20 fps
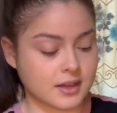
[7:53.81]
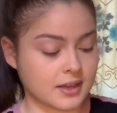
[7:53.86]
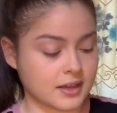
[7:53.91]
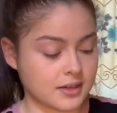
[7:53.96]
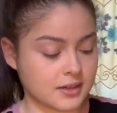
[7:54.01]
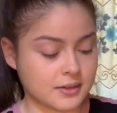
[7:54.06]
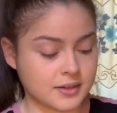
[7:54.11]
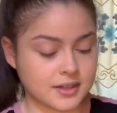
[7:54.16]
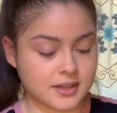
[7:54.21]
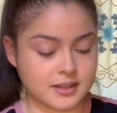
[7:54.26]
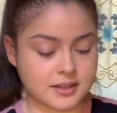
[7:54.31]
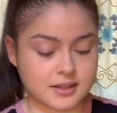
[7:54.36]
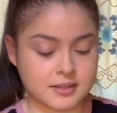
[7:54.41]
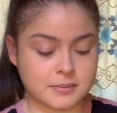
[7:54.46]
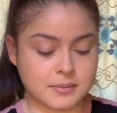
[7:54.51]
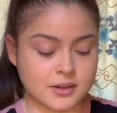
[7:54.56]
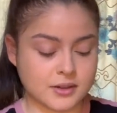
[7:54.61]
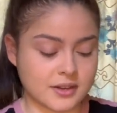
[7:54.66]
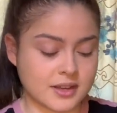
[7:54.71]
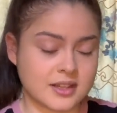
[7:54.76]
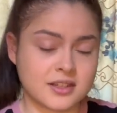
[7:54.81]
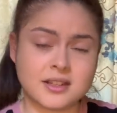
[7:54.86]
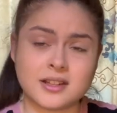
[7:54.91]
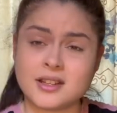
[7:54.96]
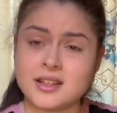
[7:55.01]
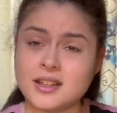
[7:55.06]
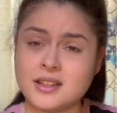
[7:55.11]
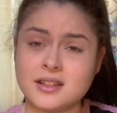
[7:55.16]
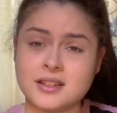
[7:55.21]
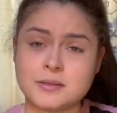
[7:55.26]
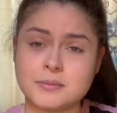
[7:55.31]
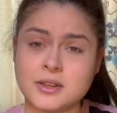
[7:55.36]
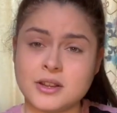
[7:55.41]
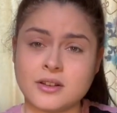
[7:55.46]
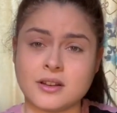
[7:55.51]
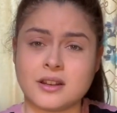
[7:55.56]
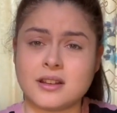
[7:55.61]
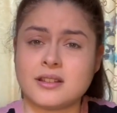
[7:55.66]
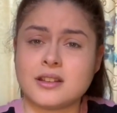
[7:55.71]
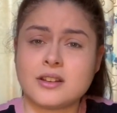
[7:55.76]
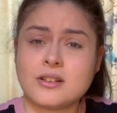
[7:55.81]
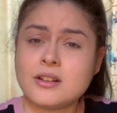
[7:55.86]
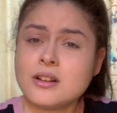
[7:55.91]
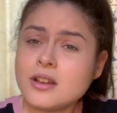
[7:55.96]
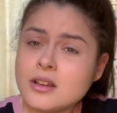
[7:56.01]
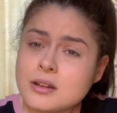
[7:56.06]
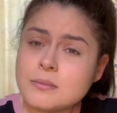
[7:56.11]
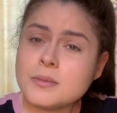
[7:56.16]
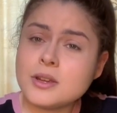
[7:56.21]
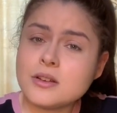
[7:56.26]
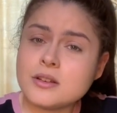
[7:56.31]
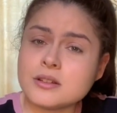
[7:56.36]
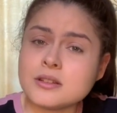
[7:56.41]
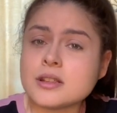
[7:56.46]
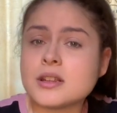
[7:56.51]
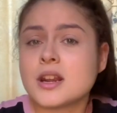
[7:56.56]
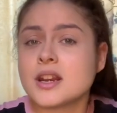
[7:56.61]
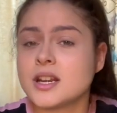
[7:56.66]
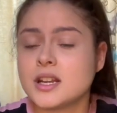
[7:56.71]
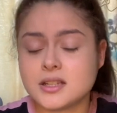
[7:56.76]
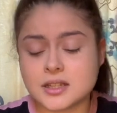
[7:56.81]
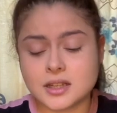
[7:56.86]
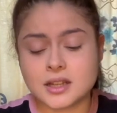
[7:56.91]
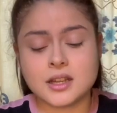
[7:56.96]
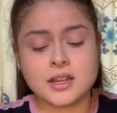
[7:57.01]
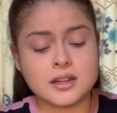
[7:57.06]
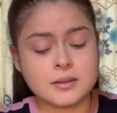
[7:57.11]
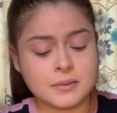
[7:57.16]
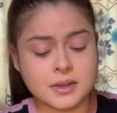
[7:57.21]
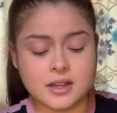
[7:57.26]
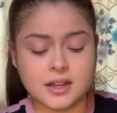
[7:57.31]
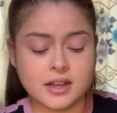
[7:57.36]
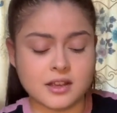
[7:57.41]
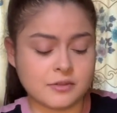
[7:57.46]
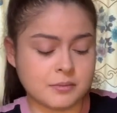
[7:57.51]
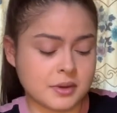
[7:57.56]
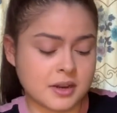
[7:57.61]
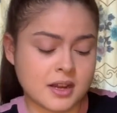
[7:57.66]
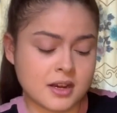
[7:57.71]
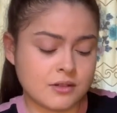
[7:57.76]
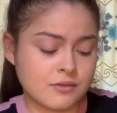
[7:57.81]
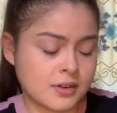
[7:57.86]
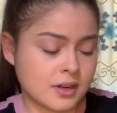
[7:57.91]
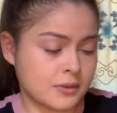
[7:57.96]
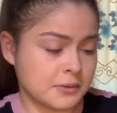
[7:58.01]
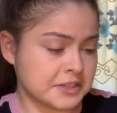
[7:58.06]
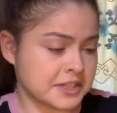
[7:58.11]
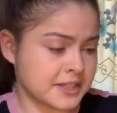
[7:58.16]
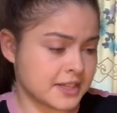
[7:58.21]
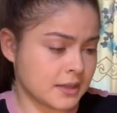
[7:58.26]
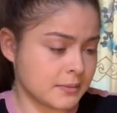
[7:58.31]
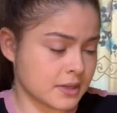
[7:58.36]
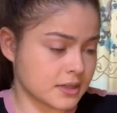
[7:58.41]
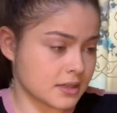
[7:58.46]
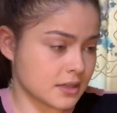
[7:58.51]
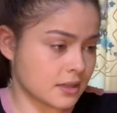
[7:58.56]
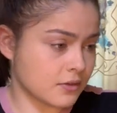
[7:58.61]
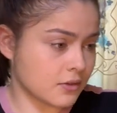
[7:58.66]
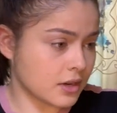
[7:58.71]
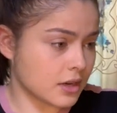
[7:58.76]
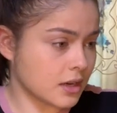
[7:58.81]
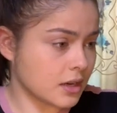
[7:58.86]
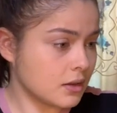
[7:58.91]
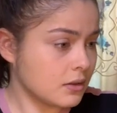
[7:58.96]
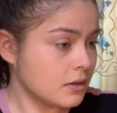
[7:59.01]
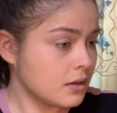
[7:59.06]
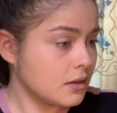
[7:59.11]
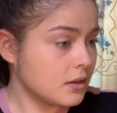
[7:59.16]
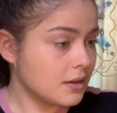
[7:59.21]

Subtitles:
I don't like this mirror. I should clean this mirror. There are a lot of mirrors that I need to clean in my life, but I don't really want to see myself right now.